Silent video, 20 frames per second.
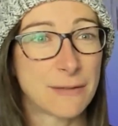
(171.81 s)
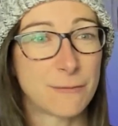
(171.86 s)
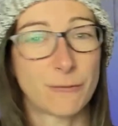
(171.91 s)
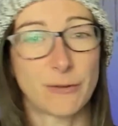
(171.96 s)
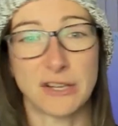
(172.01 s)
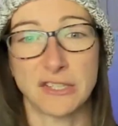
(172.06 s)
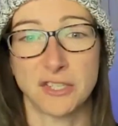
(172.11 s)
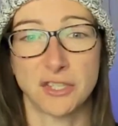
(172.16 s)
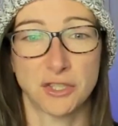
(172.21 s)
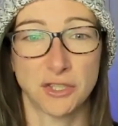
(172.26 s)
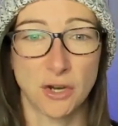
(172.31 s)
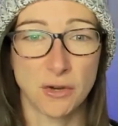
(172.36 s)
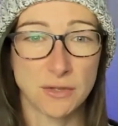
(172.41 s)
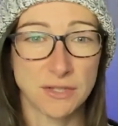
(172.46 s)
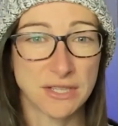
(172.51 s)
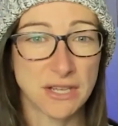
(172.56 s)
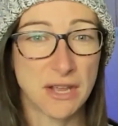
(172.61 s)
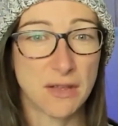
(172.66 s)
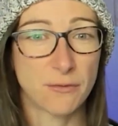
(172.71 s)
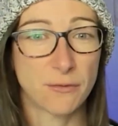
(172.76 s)
in Franz
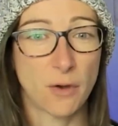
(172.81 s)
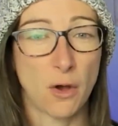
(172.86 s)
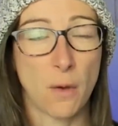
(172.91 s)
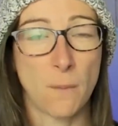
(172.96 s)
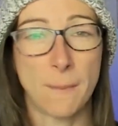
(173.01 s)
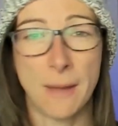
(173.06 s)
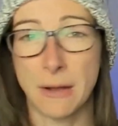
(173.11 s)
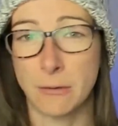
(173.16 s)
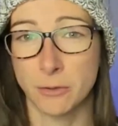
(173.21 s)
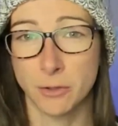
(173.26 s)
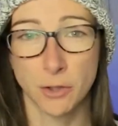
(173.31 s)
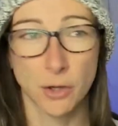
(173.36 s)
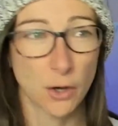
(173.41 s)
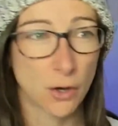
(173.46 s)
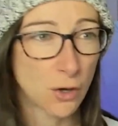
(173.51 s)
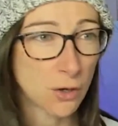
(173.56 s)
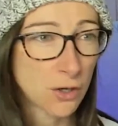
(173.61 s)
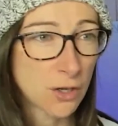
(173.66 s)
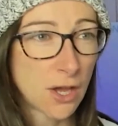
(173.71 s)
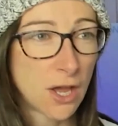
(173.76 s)
Josef or Mount
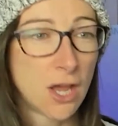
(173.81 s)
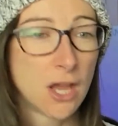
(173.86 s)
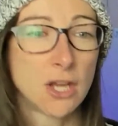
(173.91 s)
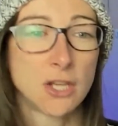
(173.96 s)
Cook,